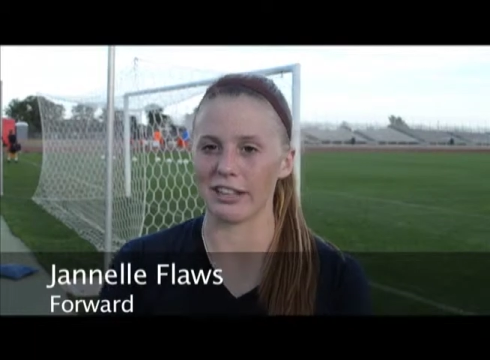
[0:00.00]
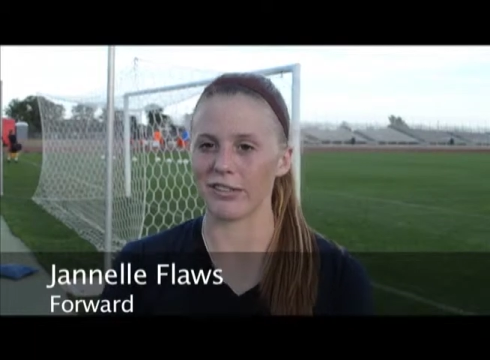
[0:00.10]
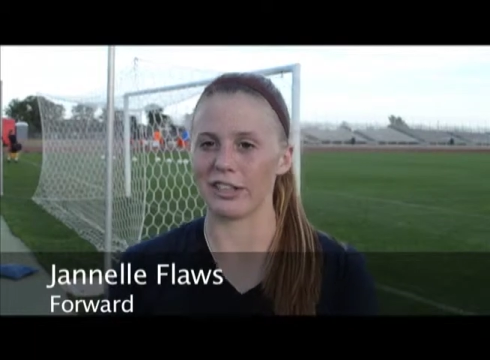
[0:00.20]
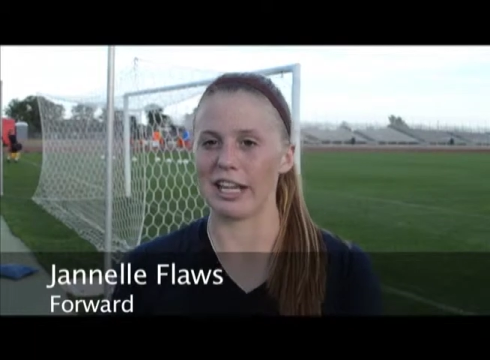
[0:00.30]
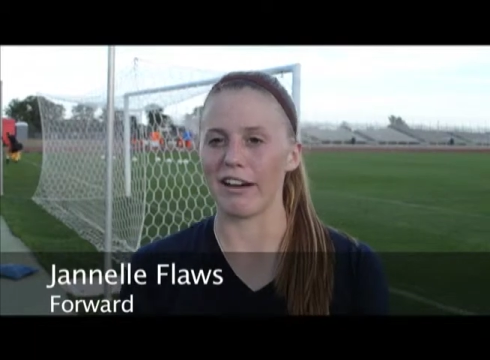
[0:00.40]
didn't
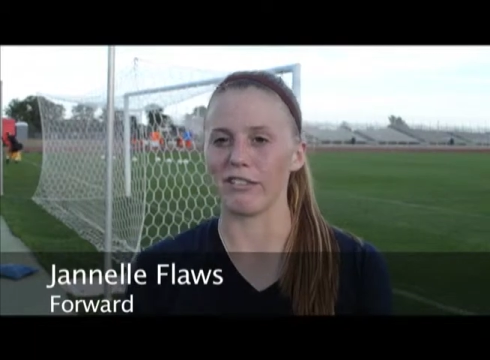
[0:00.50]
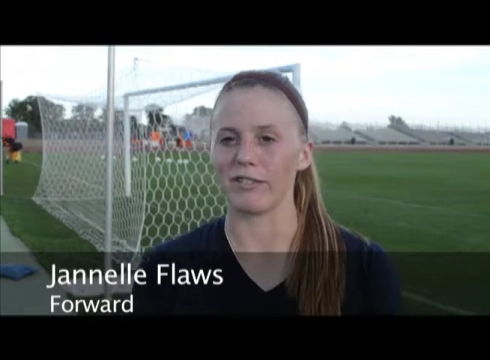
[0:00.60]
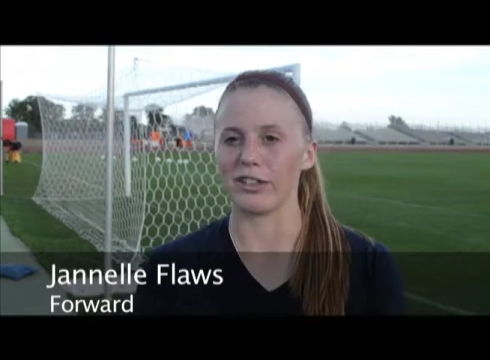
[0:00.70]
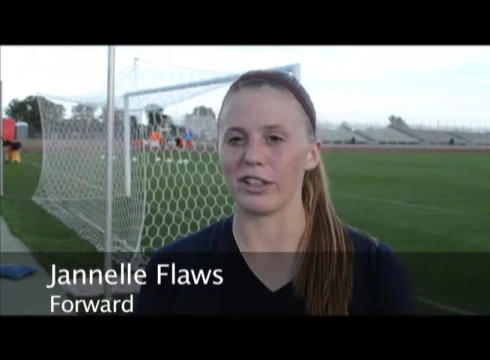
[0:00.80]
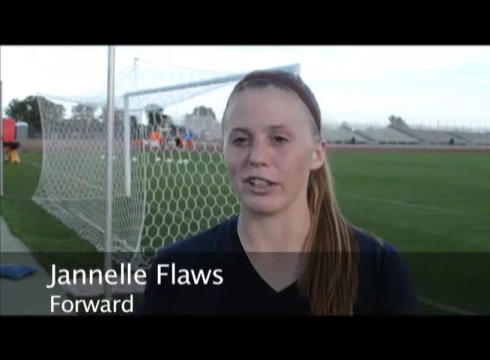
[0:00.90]
really have
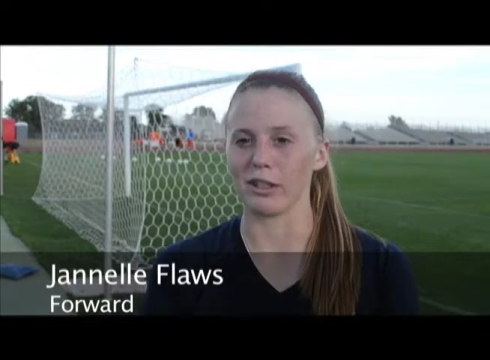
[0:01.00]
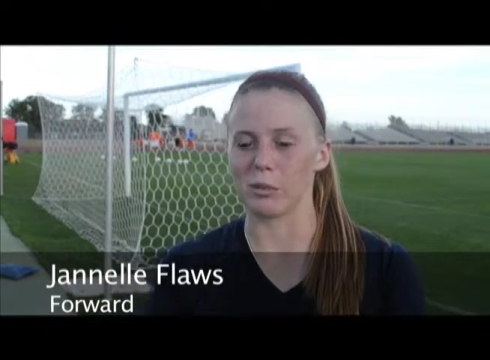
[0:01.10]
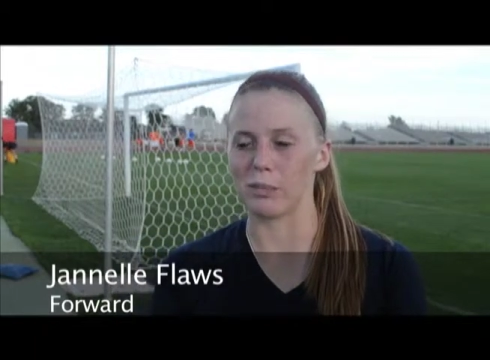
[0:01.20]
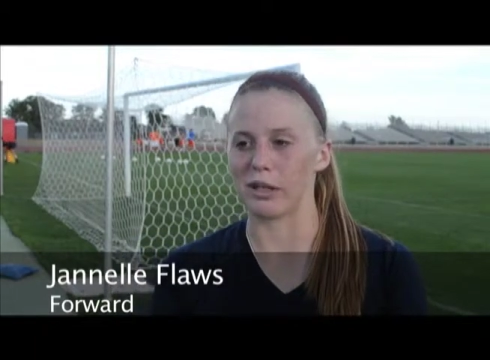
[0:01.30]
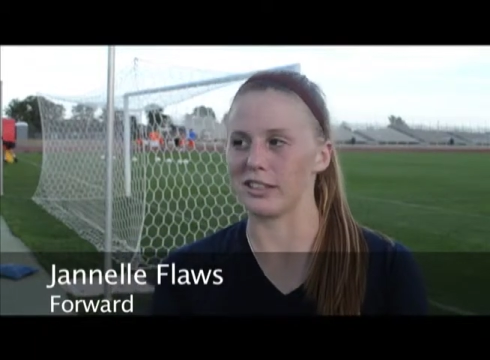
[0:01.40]
fear. Like
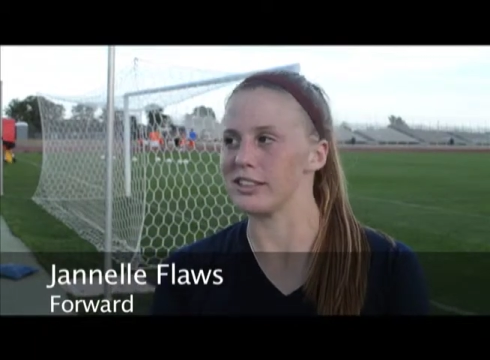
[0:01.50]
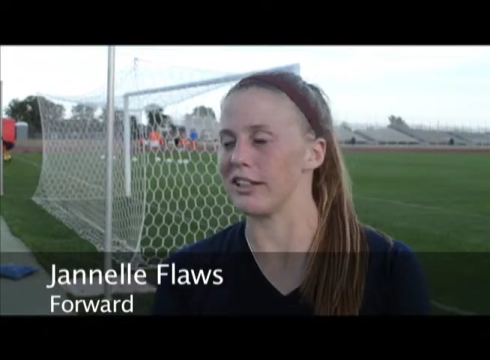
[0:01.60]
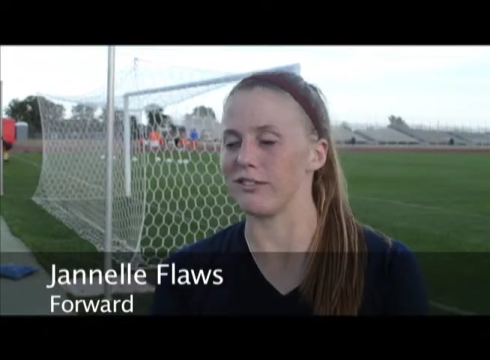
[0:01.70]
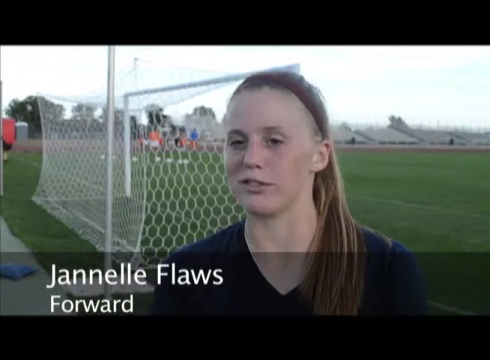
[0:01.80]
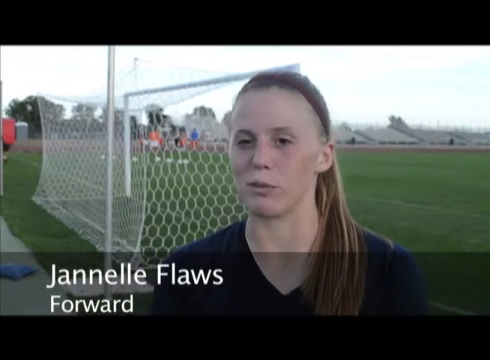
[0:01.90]
my parents
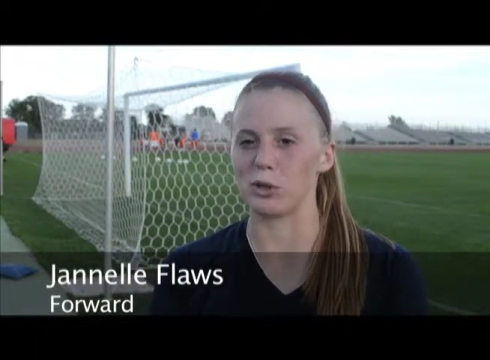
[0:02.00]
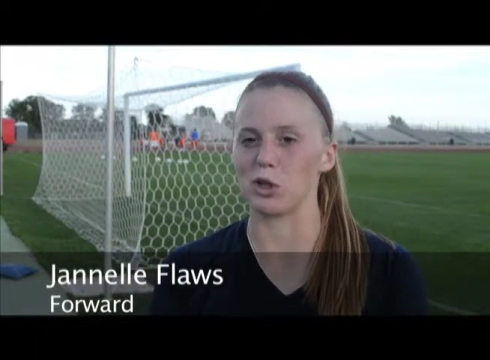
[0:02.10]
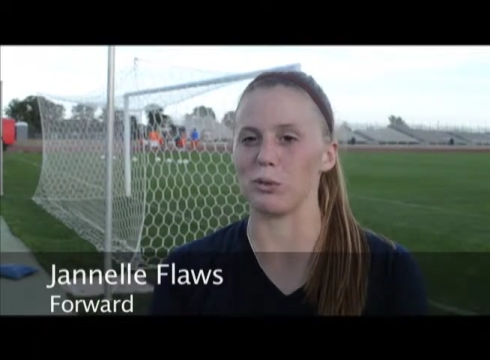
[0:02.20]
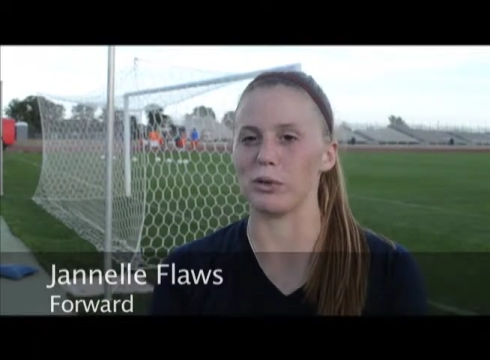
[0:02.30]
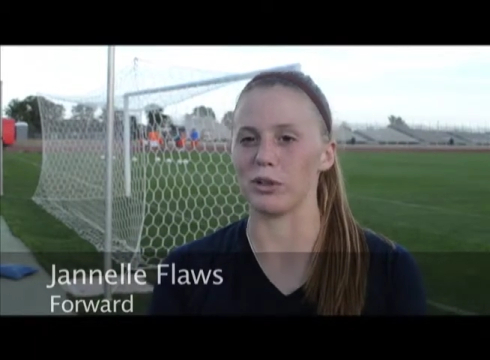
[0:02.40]
said, if someone
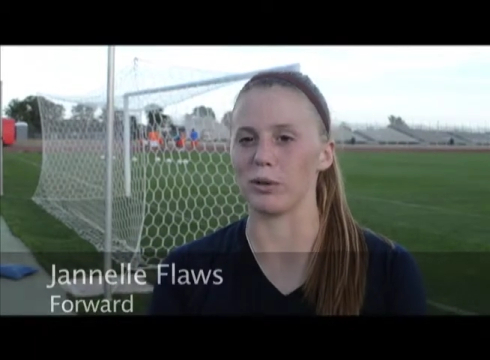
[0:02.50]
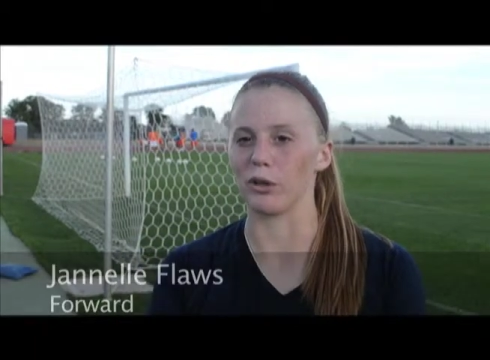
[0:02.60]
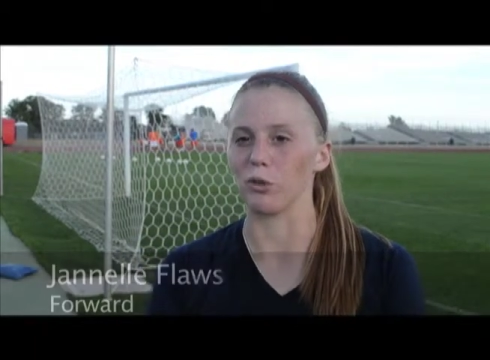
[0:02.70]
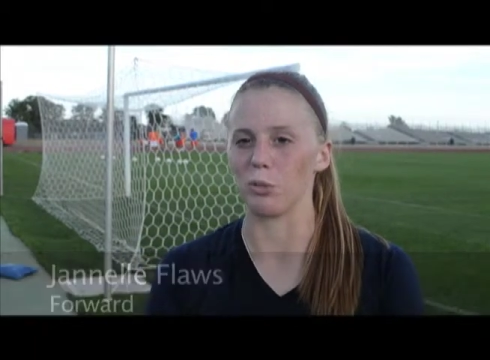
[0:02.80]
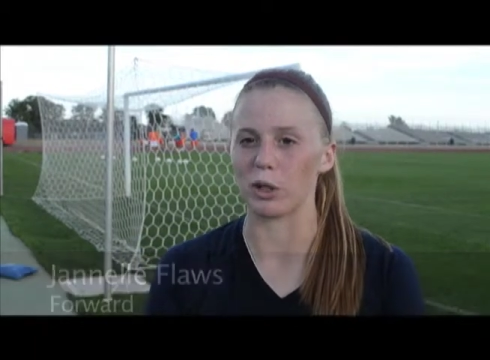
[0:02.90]
told me to
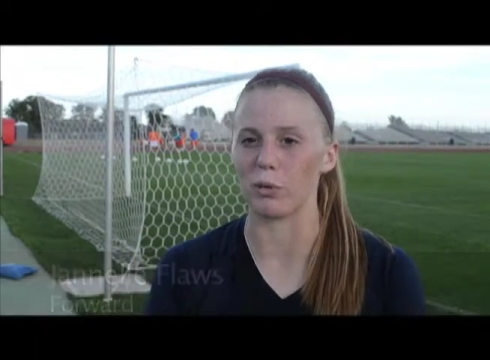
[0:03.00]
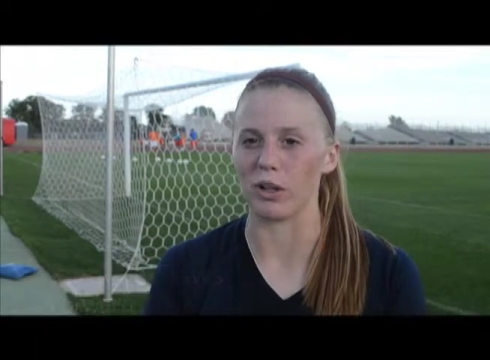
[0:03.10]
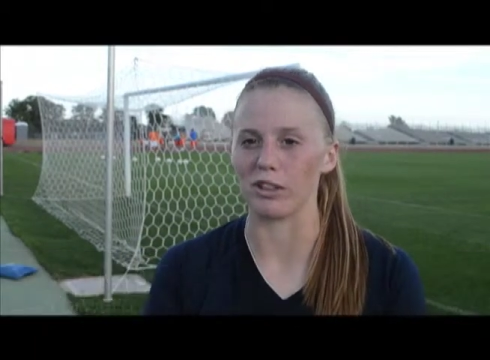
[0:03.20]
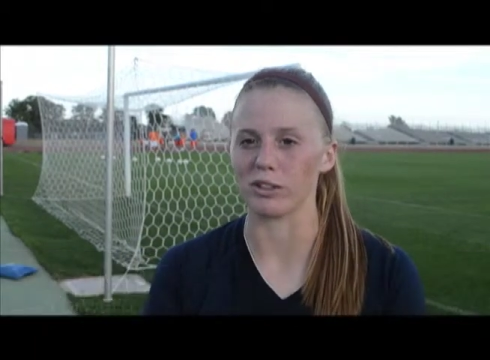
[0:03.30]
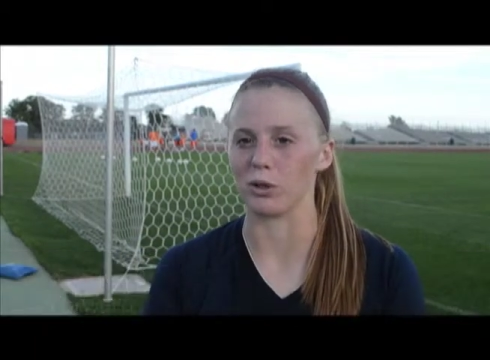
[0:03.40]
run through a brick
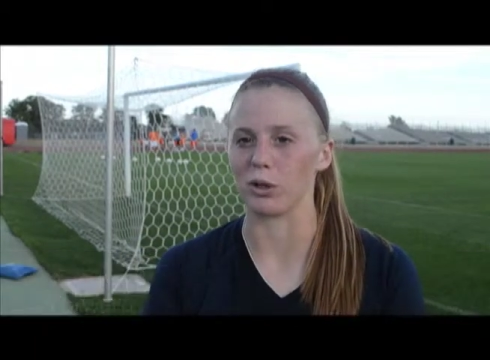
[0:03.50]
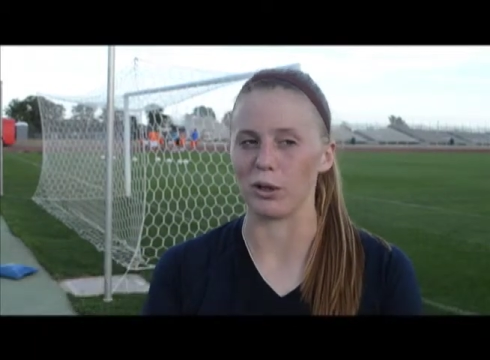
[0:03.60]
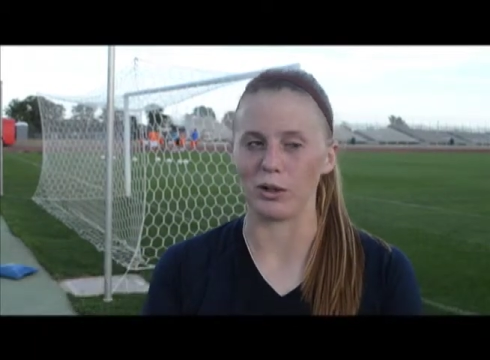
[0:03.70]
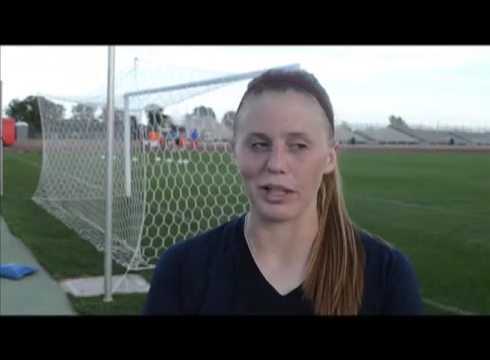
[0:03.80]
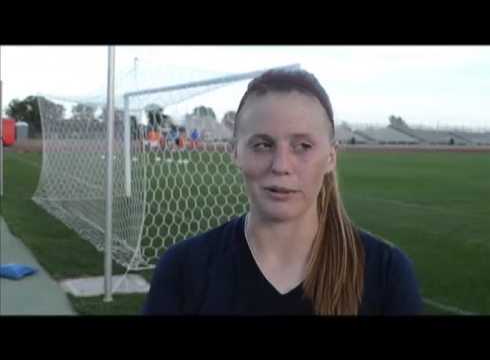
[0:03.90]
wall to score a
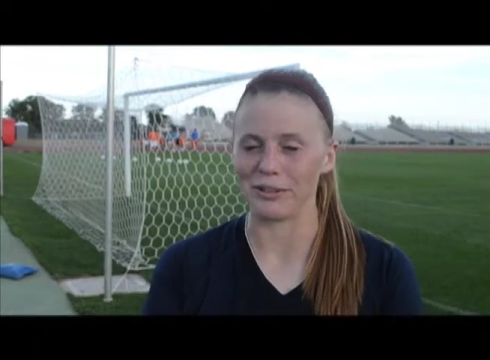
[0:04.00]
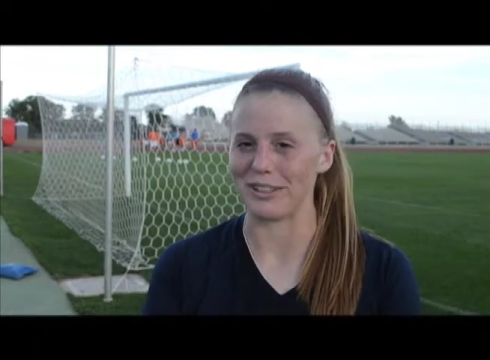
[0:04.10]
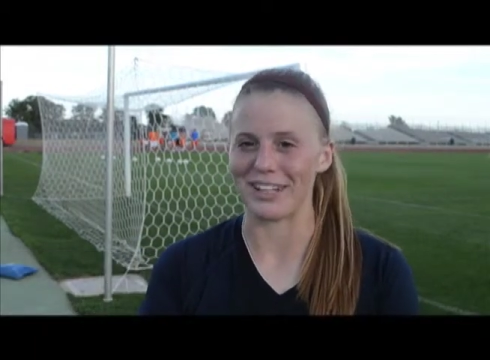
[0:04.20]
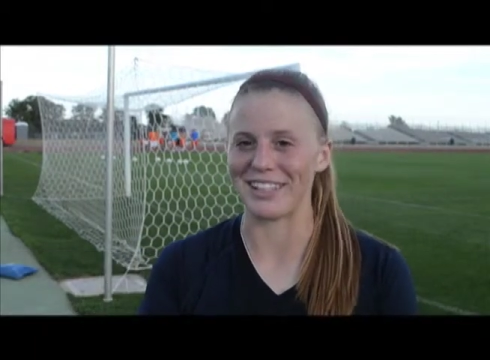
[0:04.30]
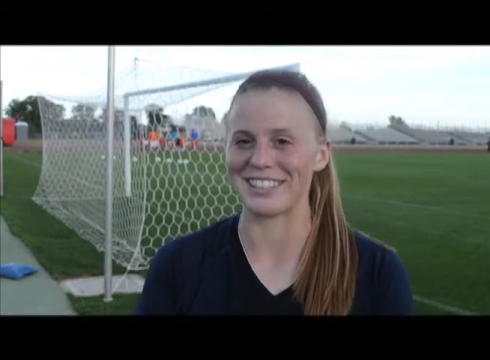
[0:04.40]
goal, I would have
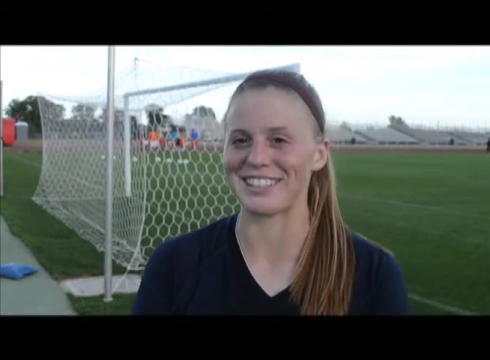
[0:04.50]
done it.